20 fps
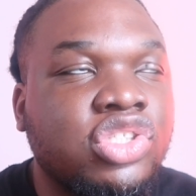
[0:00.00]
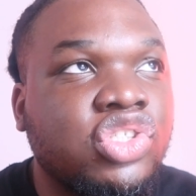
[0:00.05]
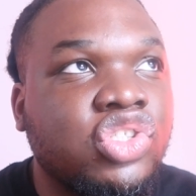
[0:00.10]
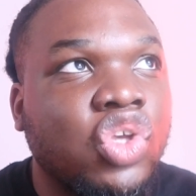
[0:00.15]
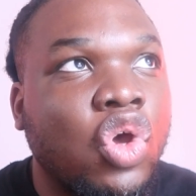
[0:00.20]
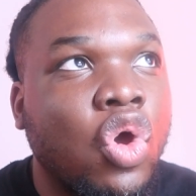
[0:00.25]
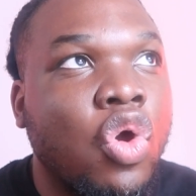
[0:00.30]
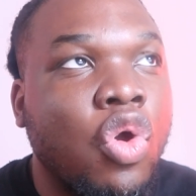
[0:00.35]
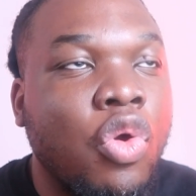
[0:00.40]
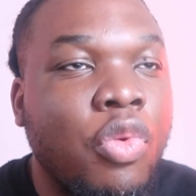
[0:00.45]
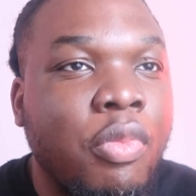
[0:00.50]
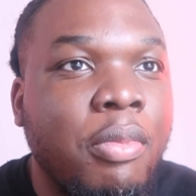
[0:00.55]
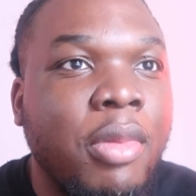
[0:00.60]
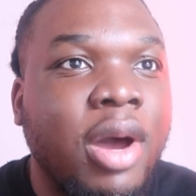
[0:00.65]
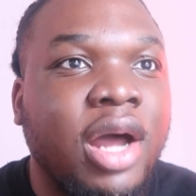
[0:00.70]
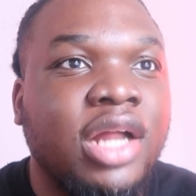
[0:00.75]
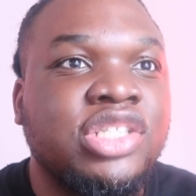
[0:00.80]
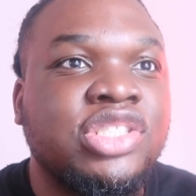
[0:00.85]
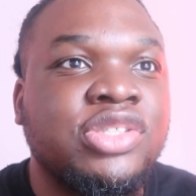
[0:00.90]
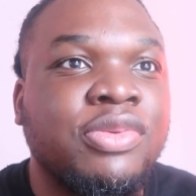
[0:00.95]
so
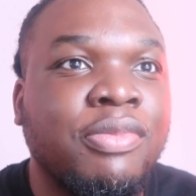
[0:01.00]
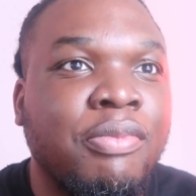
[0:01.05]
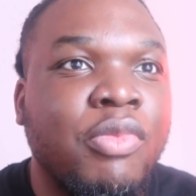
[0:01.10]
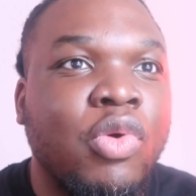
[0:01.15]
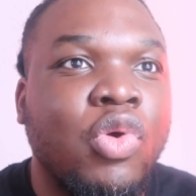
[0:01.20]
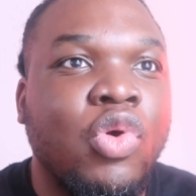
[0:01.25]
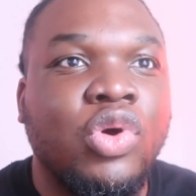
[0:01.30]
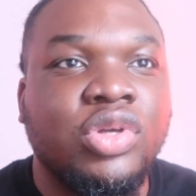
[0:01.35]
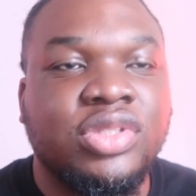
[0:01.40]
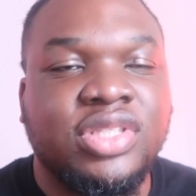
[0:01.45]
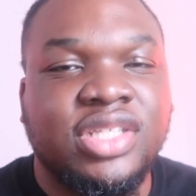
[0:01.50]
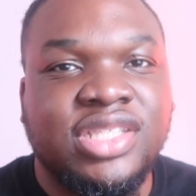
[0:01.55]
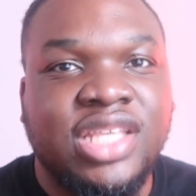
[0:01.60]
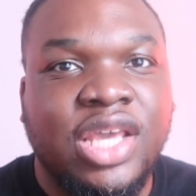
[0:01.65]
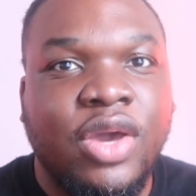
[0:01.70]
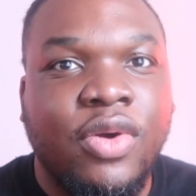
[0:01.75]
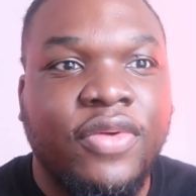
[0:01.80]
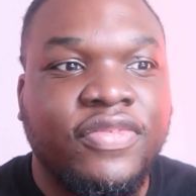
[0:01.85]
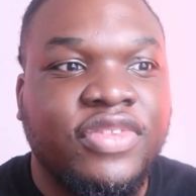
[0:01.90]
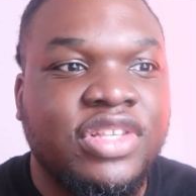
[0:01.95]
much more to
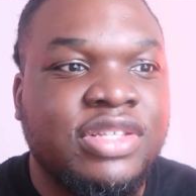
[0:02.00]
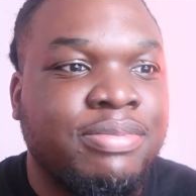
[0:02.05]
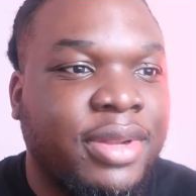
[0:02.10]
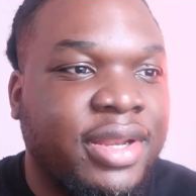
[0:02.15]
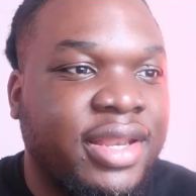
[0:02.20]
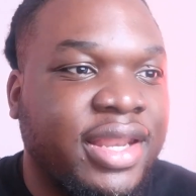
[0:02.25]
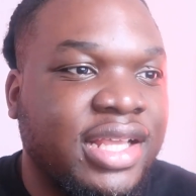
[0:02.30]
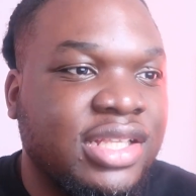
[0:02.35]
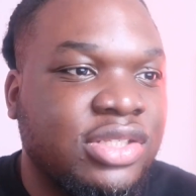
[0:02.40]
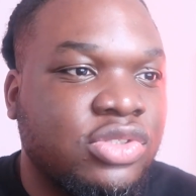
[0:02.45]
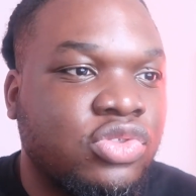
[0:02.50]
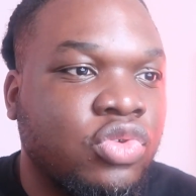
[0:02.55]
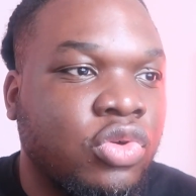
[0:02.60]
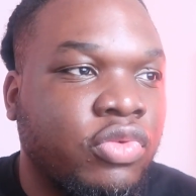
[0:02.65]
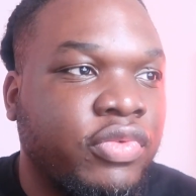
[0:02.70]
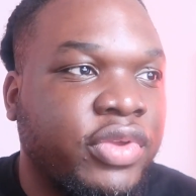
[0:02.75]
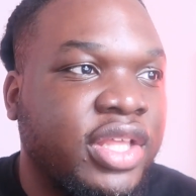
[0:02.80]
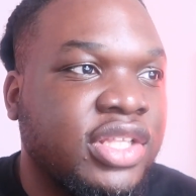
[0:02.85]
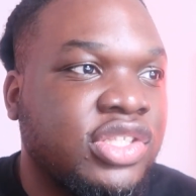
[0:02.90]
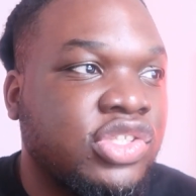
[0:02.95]
tell of this Bloodline
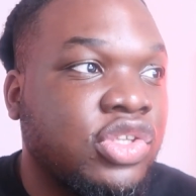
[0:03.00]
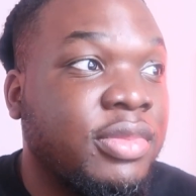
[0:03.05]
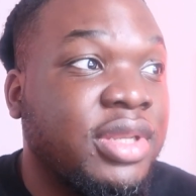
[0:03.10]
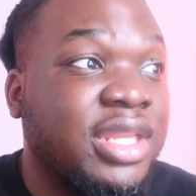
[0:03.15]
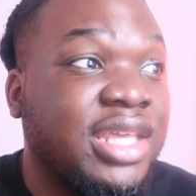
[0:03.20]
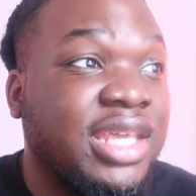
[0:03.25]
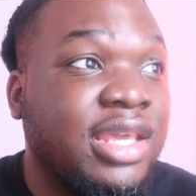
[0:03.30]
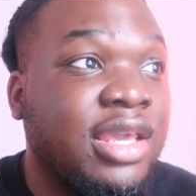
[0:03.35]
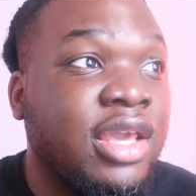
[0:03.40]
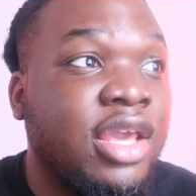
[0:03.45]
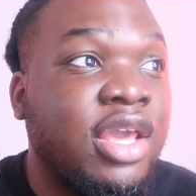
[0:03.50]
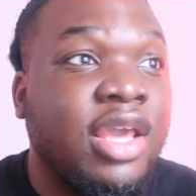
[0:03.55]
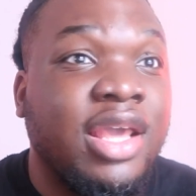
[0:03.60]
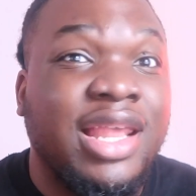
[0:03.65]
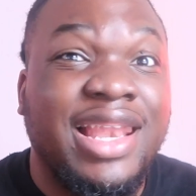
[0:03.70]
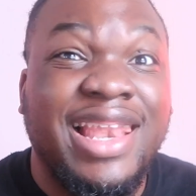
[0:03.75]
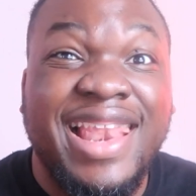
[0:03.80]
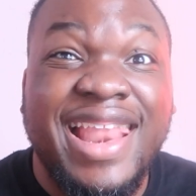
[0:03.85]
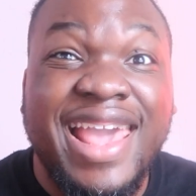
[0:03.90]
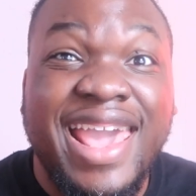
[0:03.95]
story, and so many
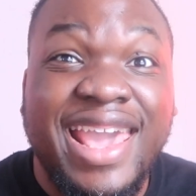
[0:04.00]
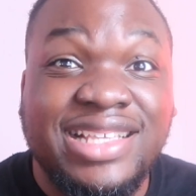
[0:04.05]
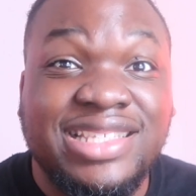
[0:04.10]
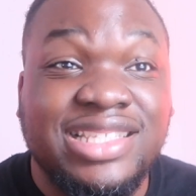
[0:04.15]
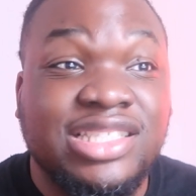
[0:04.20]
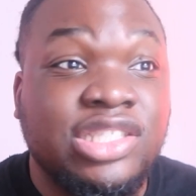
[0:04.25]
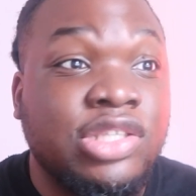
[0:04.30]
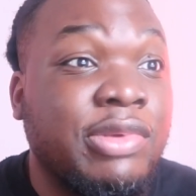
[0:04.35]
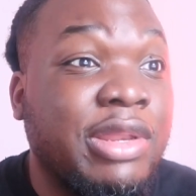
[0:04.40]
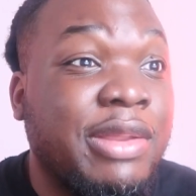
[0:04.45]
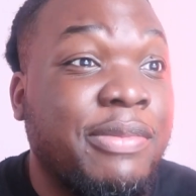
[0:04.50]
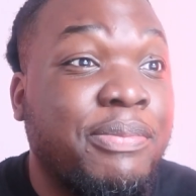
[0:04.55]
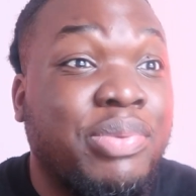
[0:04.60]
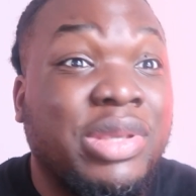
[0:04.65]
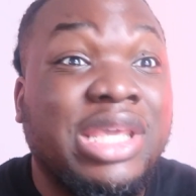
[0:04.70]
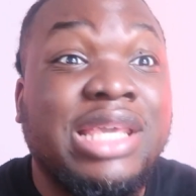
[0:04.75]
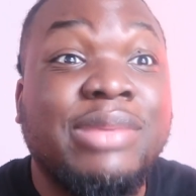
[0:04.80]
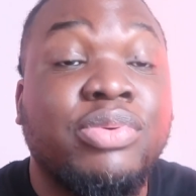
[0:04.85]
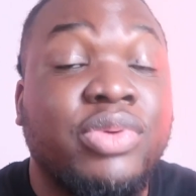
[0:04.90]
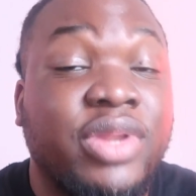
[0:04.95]
legs and so many
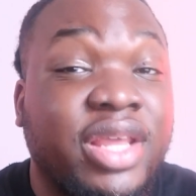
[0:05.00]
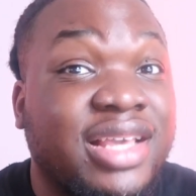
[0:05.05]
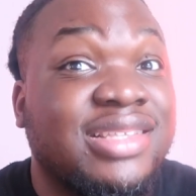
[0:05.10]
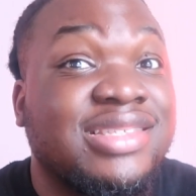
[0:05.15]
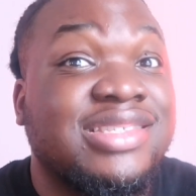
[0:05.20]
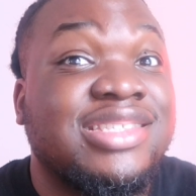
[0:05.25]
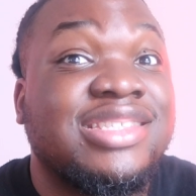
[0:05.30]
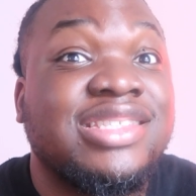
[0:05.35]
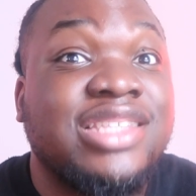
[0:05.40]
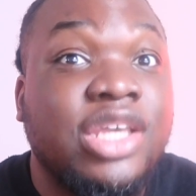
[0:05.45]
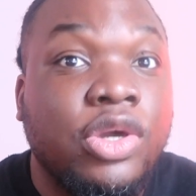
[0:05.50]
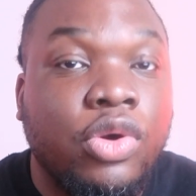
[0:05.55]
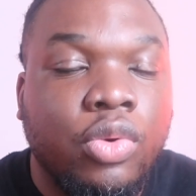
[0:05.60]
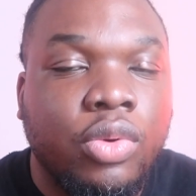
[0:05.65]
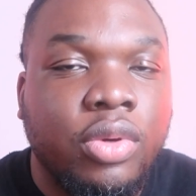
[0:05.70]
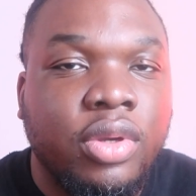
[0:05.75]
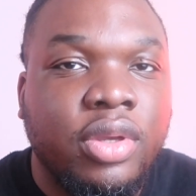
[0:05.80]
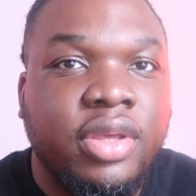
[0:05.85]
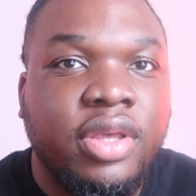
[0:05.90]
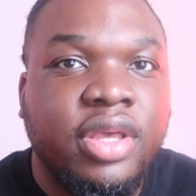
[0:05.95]
people they can
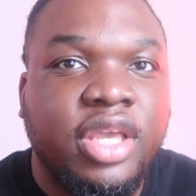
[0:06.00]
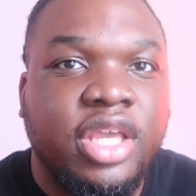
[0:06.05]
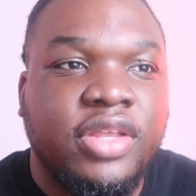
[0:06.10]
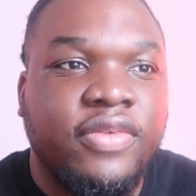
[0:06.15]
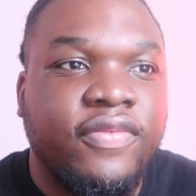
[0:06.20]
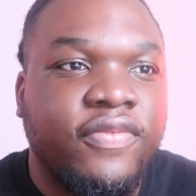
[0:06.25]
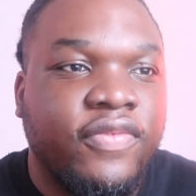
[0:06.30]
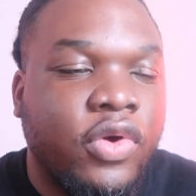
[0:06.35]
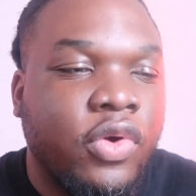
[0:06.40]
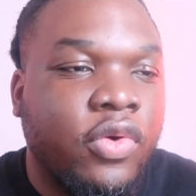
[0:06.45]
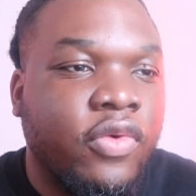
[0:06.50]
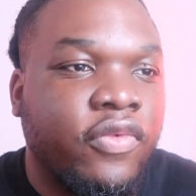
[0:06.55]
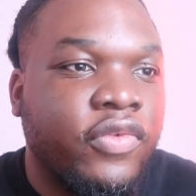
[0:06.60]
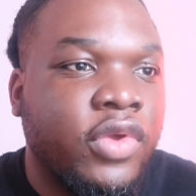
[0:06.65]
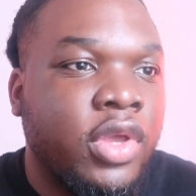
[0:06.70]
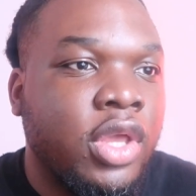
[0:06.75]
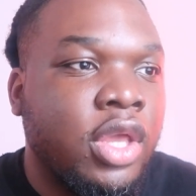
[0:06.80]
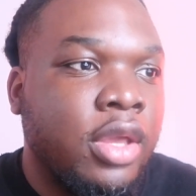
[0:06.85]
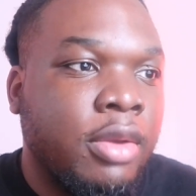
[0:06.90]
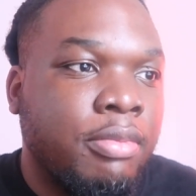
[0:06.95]
still involve.
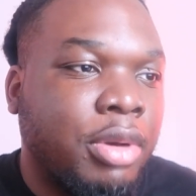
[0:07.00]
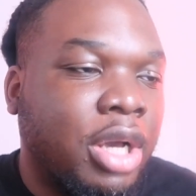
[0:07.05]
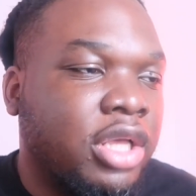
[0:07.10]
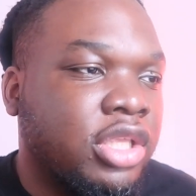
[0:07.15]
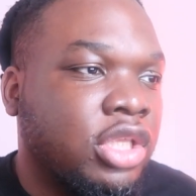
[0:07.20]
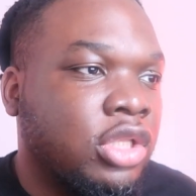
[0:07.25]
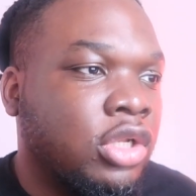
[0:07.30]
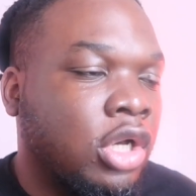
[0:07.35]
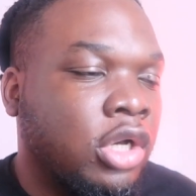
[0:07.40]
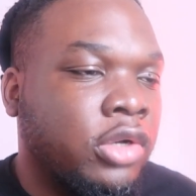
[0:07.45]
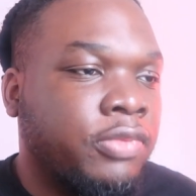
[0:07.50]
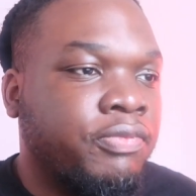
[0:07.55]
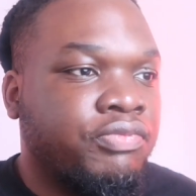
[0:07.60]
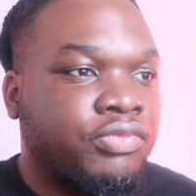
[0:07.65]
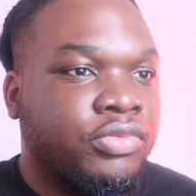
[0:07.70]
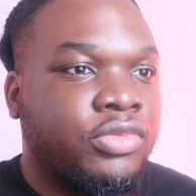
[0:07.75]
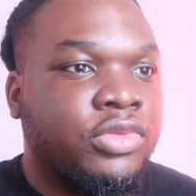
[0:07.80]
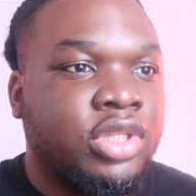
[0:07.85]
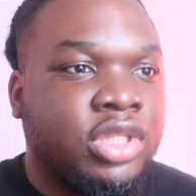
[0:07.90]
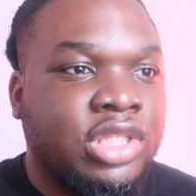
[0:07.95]
But, you know,
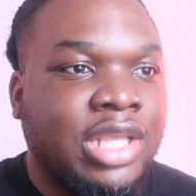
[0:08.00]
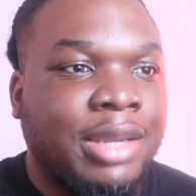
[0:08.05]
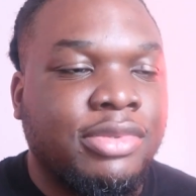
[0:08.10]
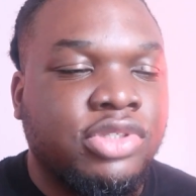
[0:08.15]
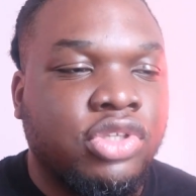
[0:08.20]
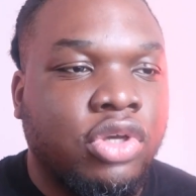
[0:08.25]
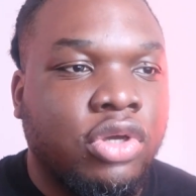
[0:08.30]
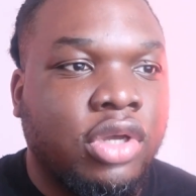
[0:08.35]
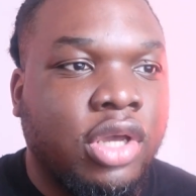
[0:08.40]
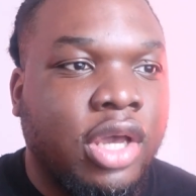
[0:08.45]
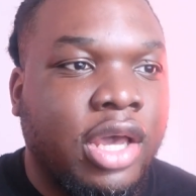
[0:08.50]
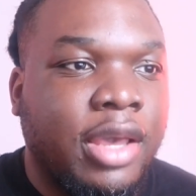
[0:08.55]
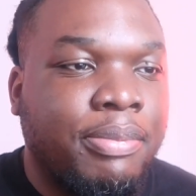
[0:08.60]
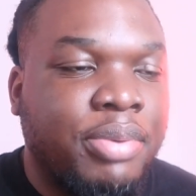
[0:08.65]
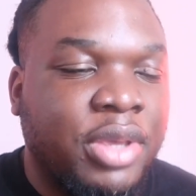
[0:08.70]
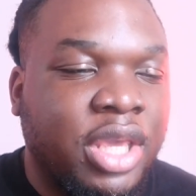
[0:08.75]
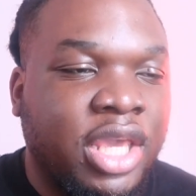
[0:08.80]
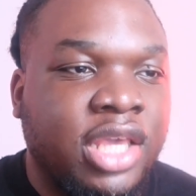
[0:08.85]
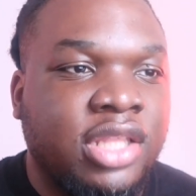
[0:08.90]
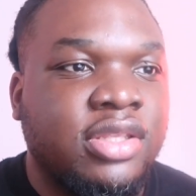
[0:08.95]
Tama Tonga
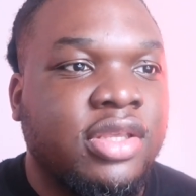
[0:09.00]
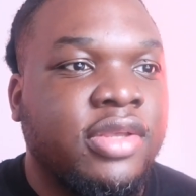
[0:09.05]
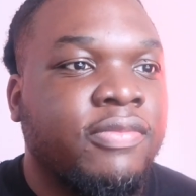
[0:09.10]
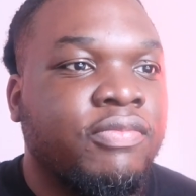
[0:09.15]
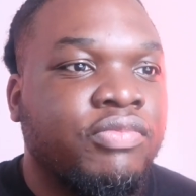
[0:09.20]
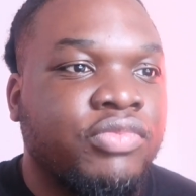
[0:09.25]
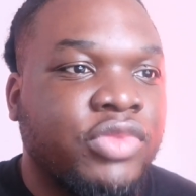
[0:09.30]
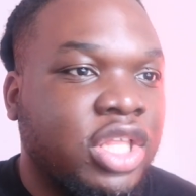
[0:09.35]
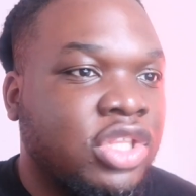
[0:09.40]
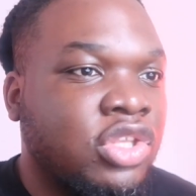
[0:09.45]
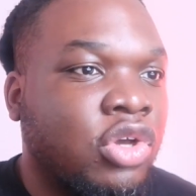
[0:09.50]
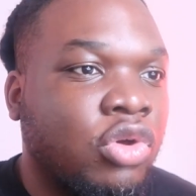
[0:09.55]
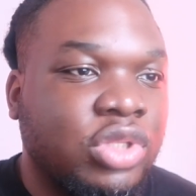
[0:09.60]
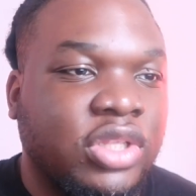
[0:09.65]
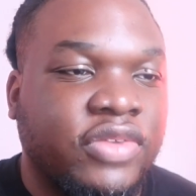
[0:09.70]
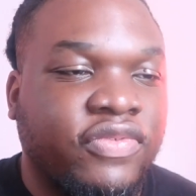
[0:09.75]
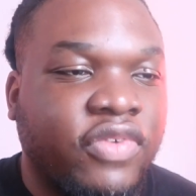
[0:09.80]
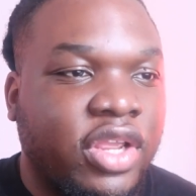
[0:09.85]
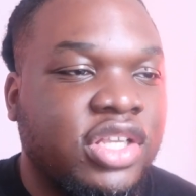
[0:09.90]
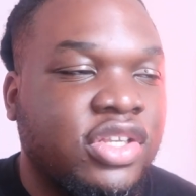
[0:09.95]
appeared. They told
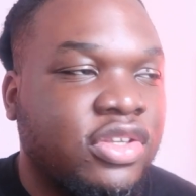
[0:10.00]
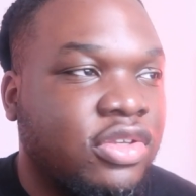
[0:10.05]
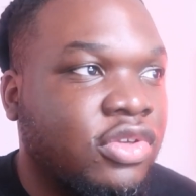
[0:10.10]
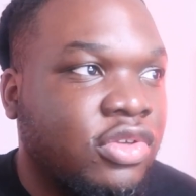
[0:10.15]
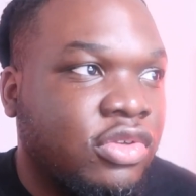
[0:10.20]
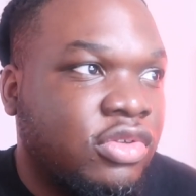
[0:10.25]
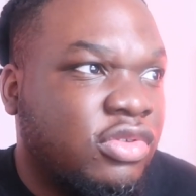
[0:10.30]
us very,